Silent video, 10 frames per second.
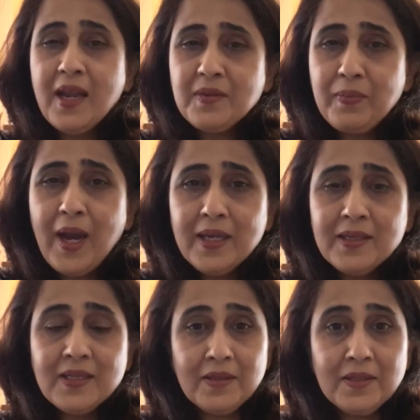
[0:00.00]
by
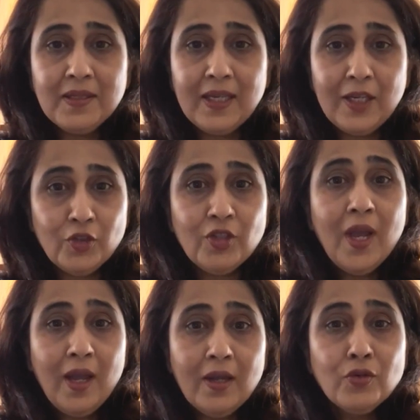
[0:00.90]
a certain age,
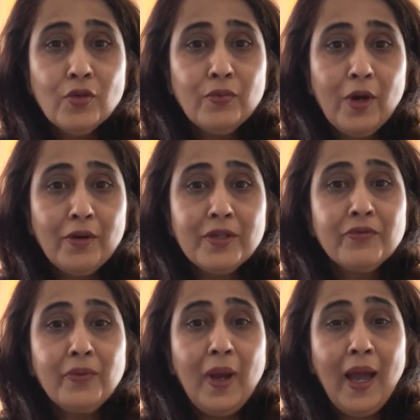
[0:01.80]
do
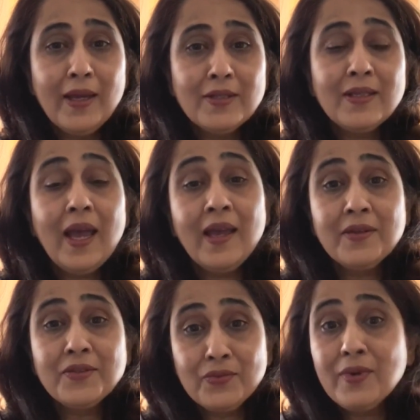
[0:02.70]
warrant as
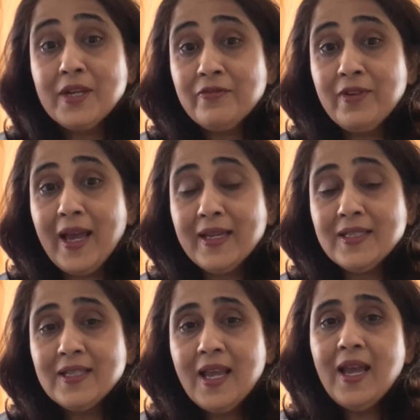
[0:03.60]
red flags.
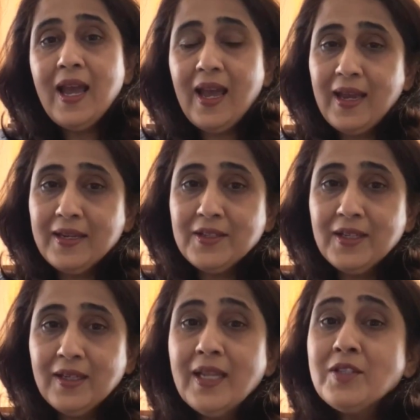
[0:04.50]
And
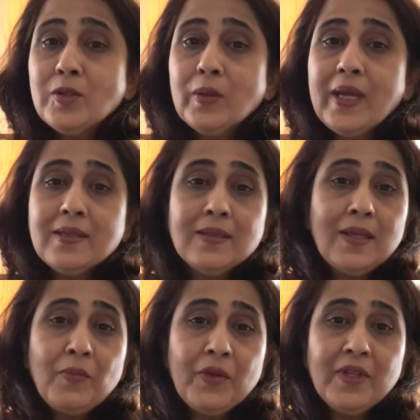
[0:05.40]
let's look at
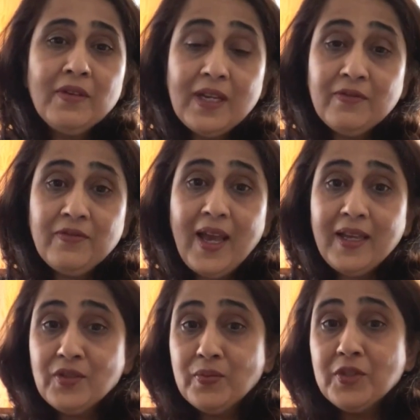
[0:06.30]
some of the red
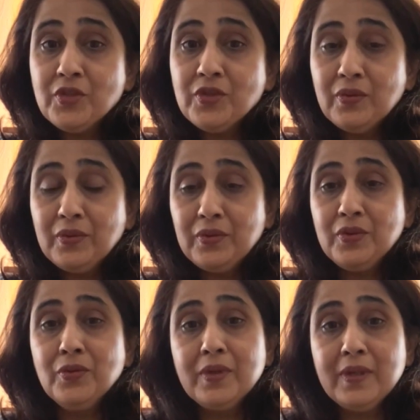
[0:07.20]
flags which
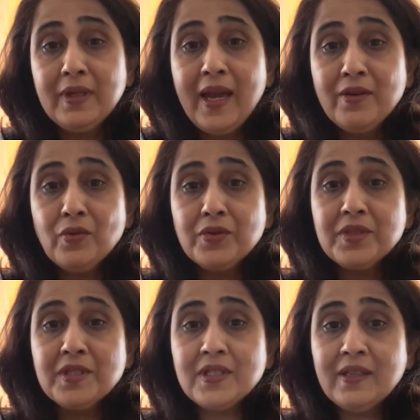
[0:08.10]
you can
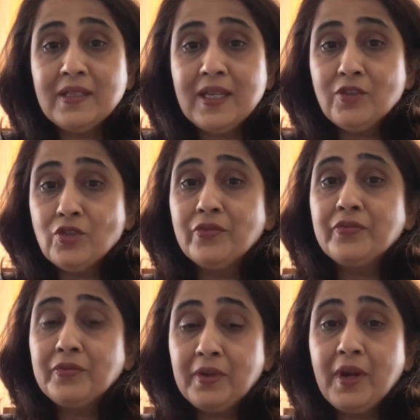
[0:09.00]
notice at the age of
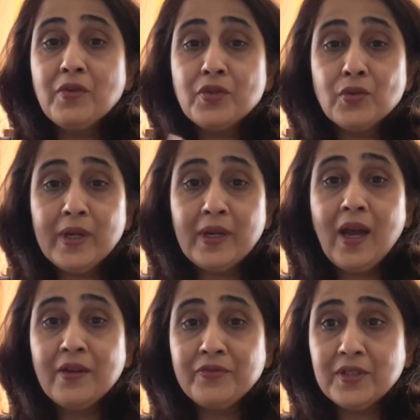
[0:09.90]
around
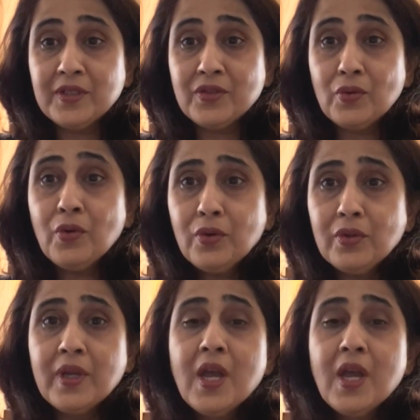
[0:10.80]
2.5 years old.